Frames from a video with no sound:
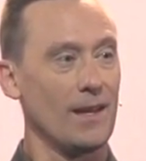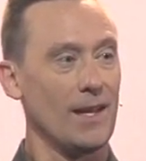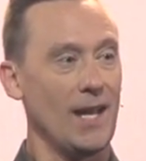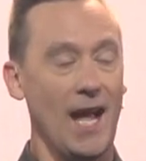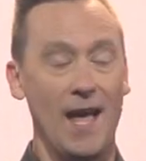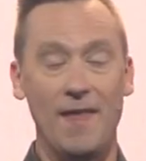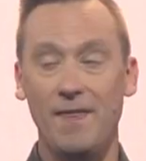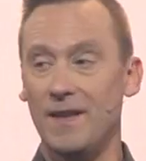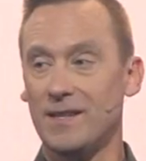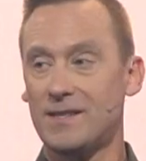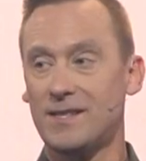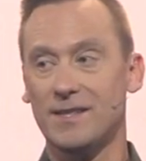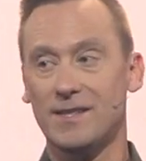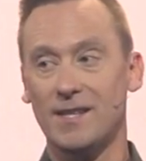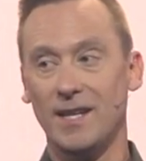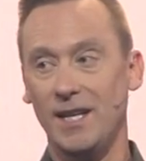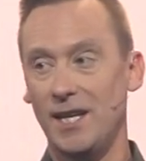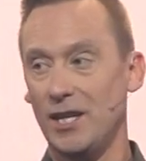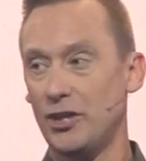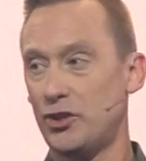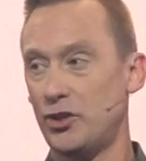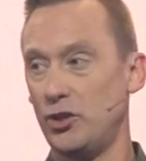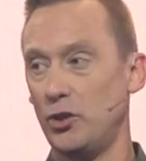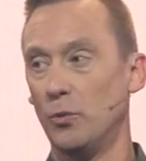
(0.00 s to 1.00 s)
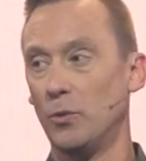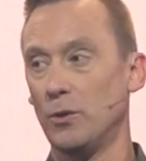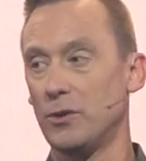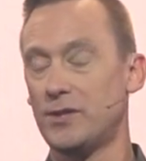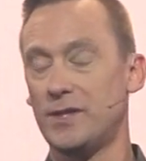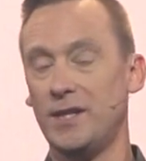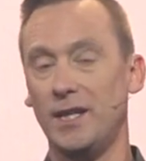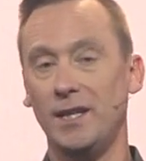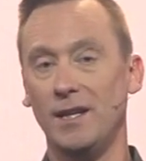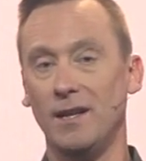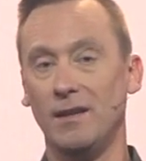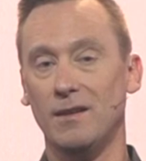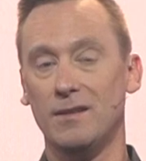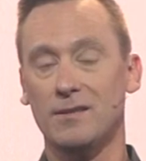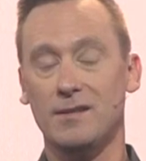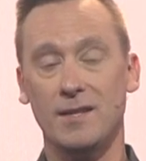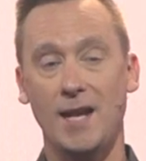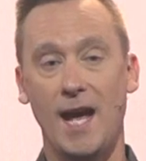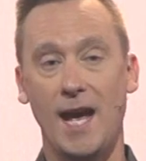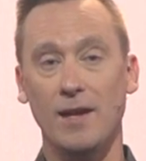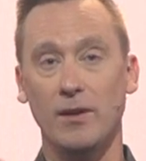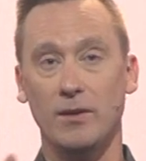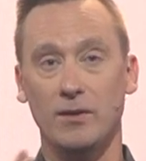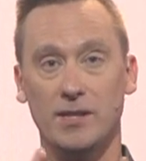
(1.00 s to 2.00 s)
And this is an issue we're seeing. Now listen,
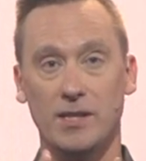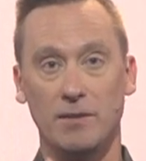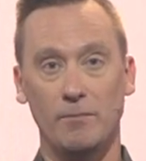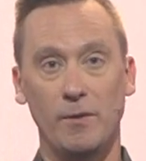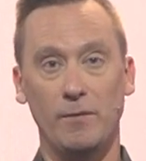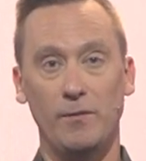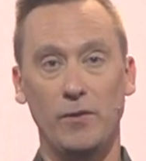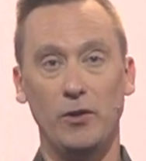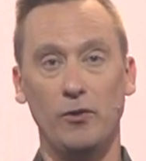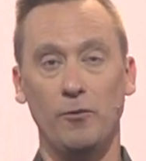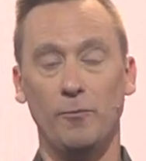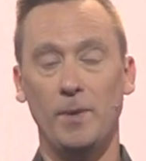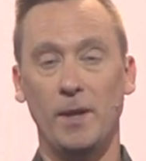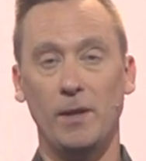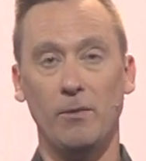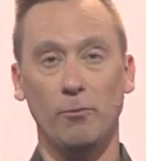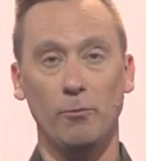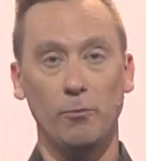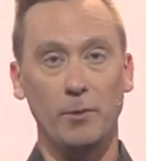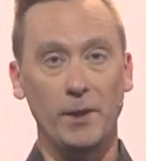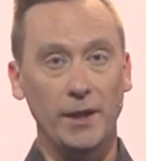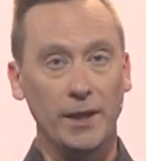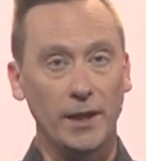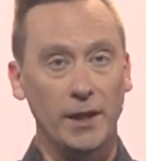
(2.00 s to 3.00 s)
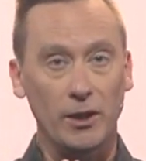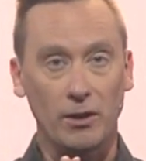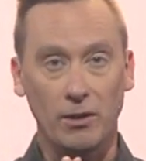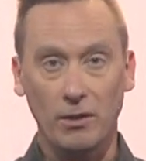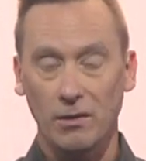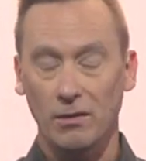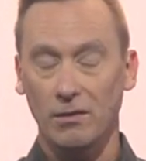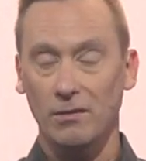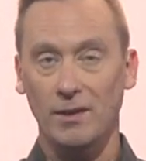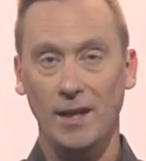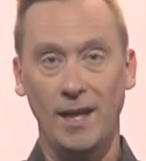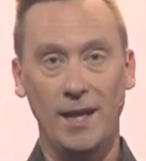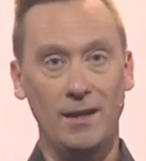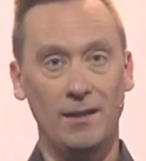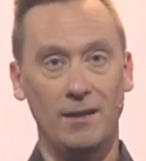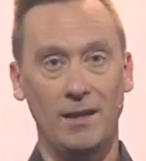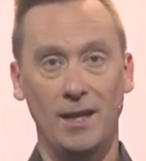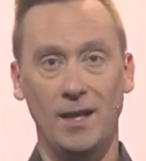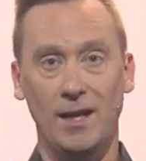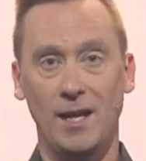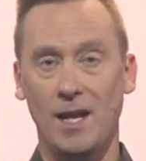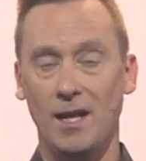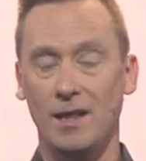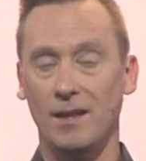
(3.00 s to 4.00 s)
I know some of you have been really hurt lately.
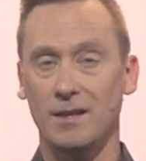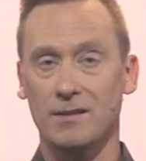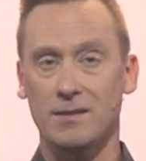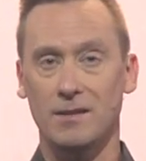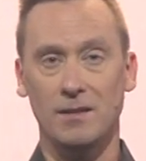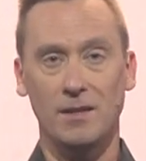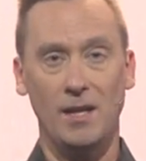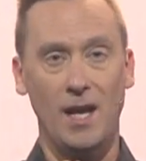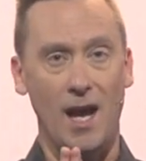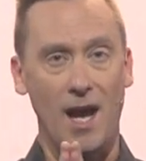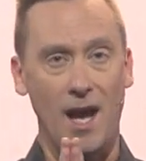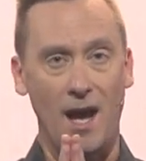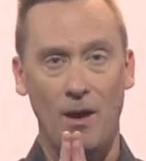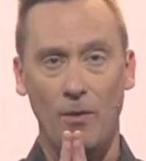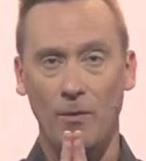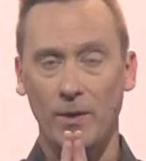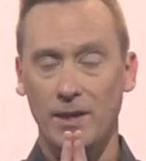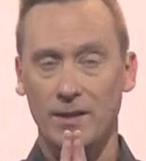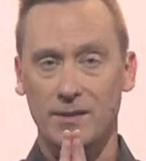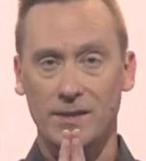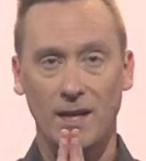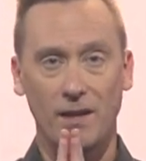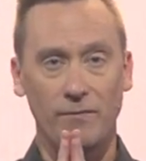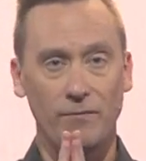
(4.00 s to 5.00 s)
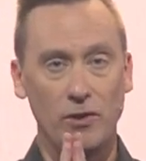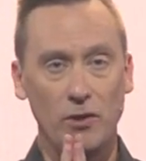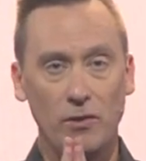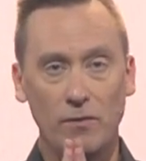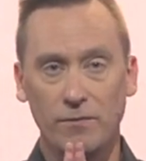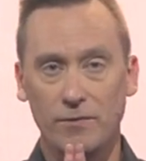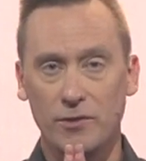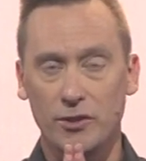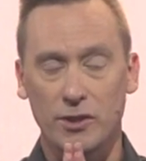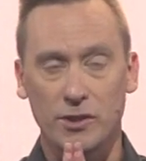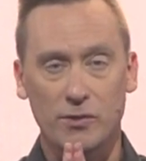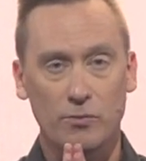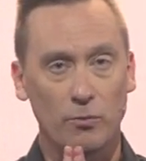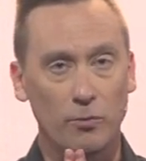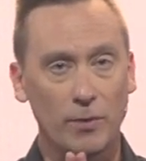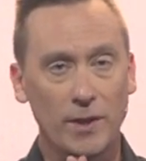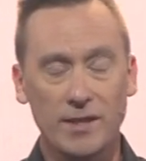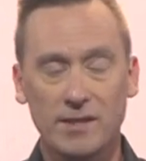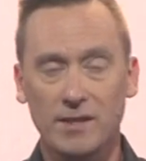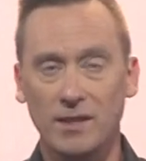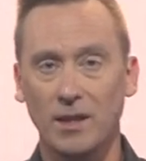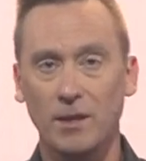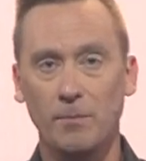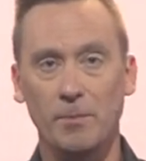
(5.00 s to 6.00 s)
And listen, I want to say if you've just
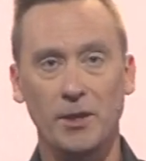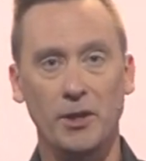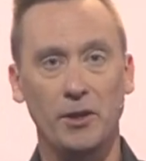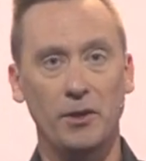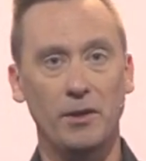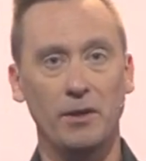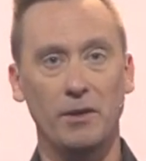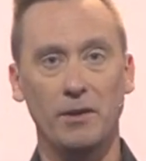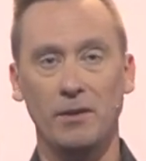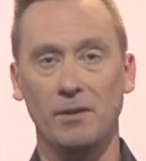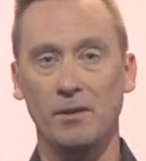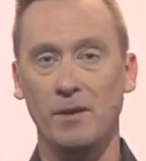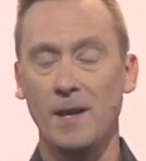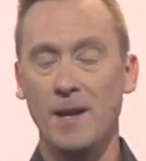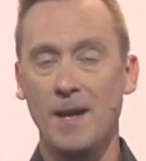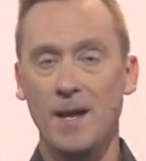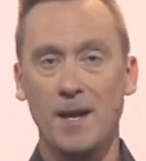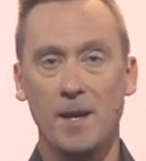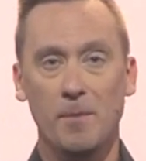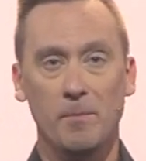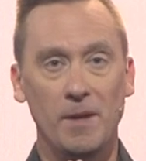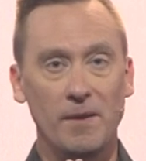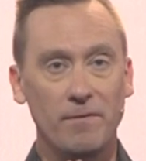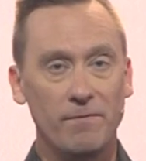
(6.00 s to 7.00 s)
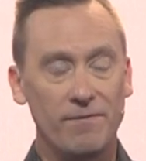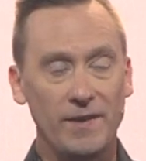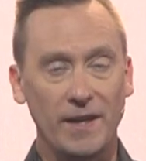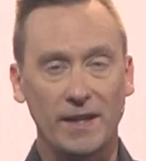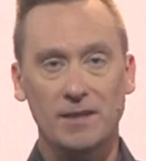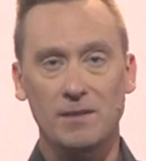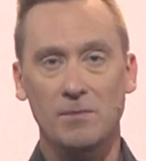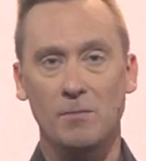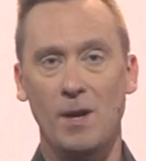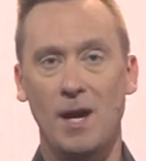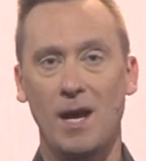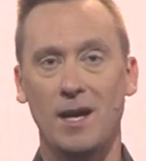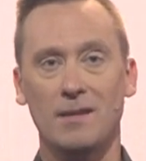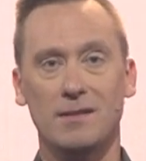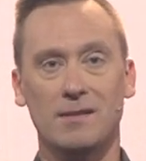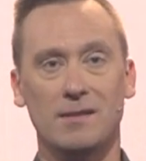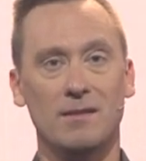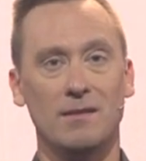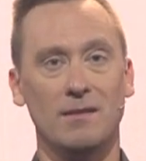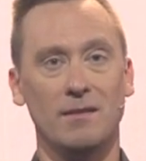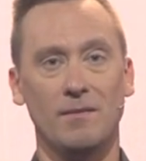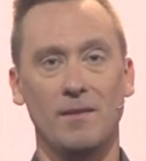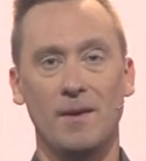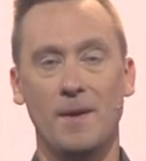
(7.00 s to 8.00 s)
recently been hurt and been victimized,
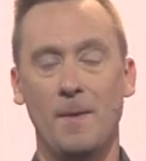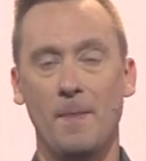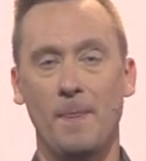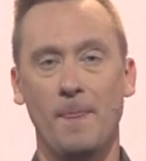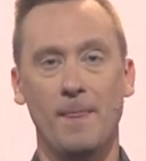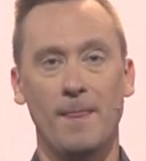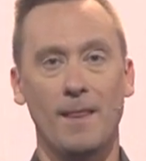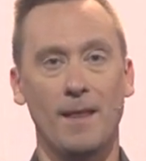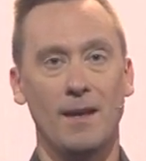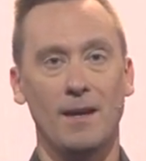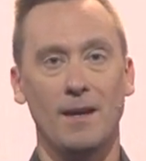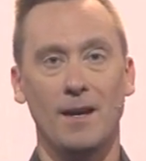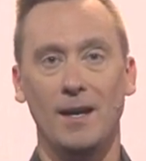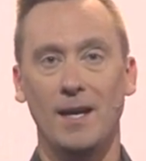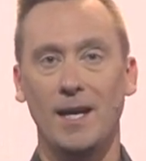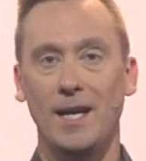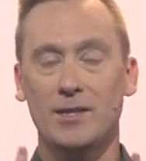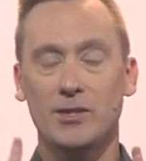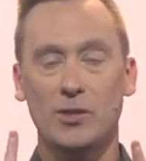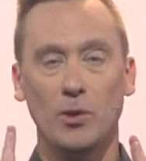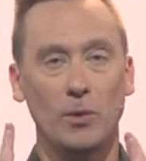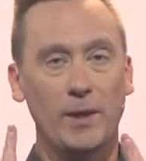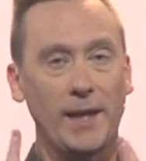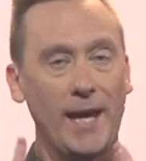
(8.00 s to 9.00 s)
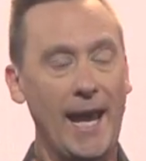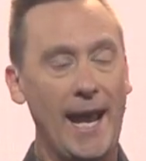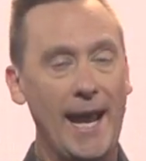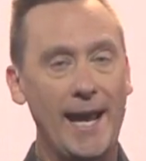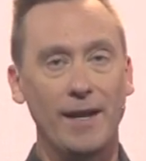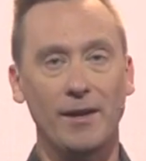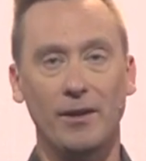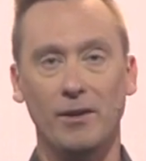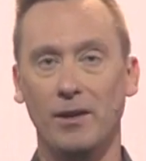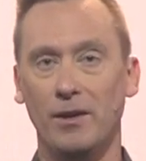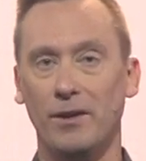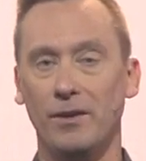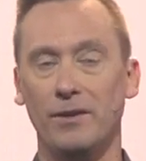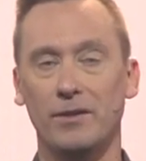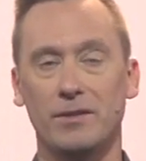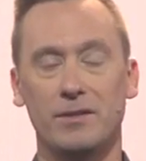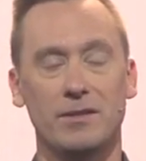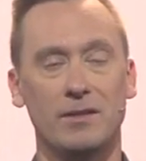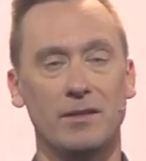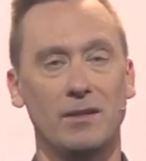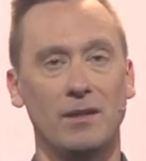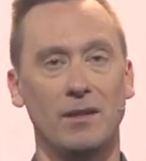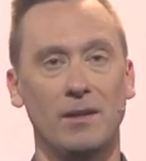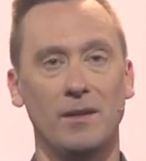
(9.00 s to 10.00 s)
it's okay to
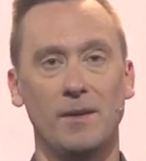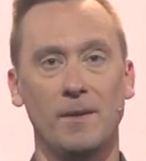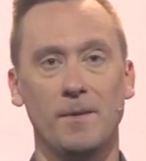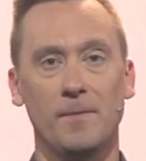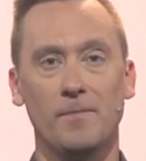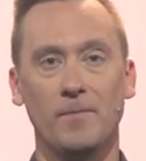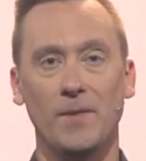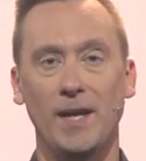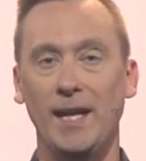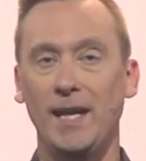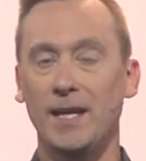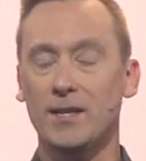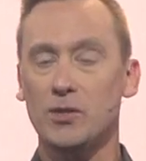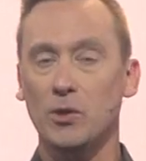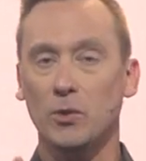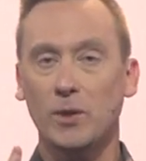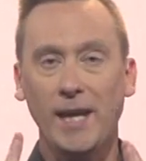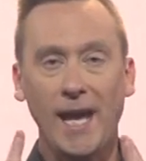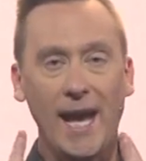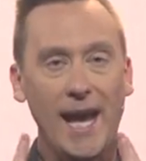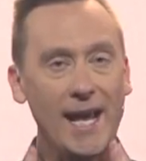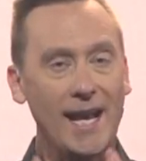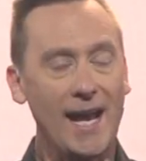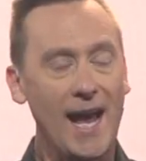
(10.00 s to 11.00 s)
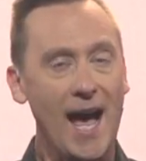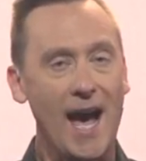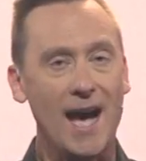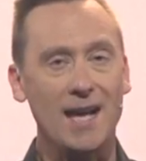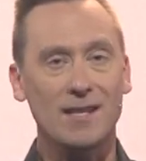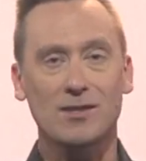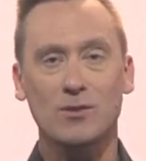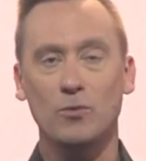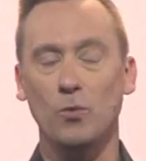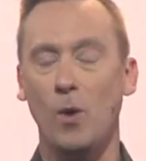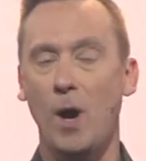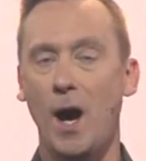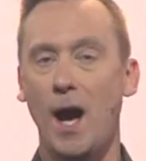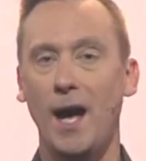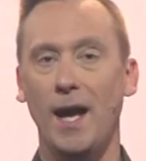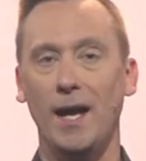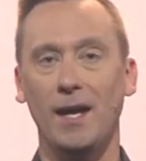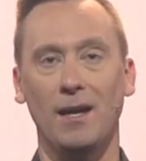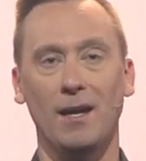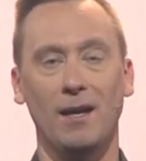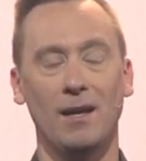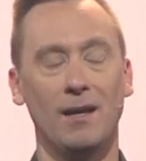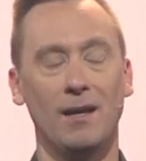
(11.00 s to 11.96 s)
hurt. And it's okay to ask why.